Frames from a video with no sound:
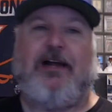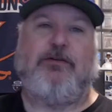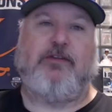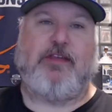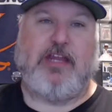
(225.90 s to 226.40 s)

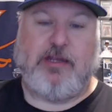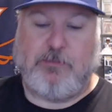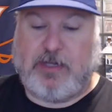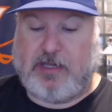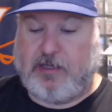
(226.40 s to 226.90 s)
was getting
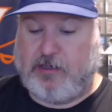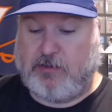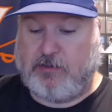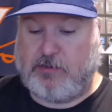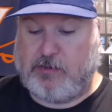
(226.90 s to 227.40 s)
my
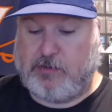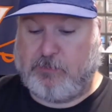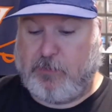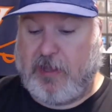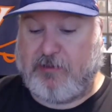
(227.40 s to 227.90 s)

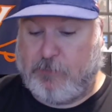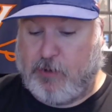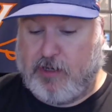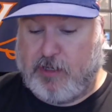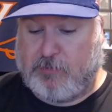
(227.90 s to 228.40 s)

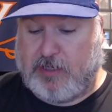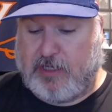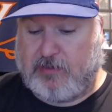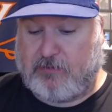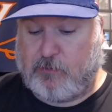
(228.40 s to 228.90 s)
baseball
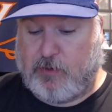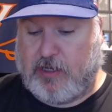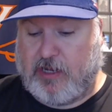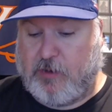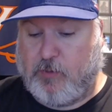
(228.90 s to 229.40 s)
updates
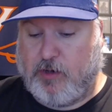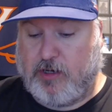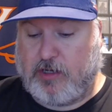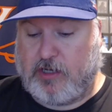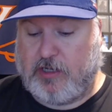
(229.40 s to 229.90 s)
while at
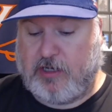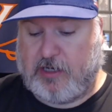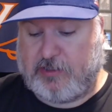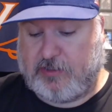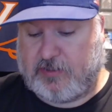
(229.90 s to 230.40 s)
work.
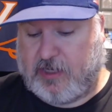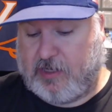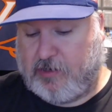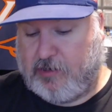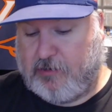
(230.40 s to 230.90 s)
I just
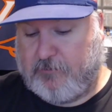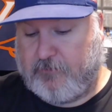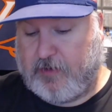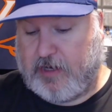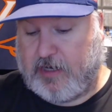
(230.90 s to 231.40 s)
got off,
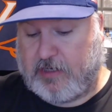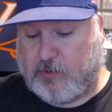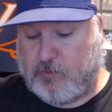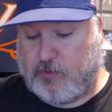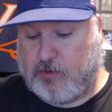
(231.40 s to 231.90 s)
and I
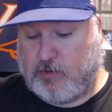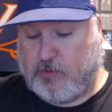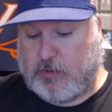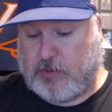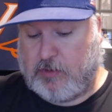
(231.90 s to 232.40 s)
don't know.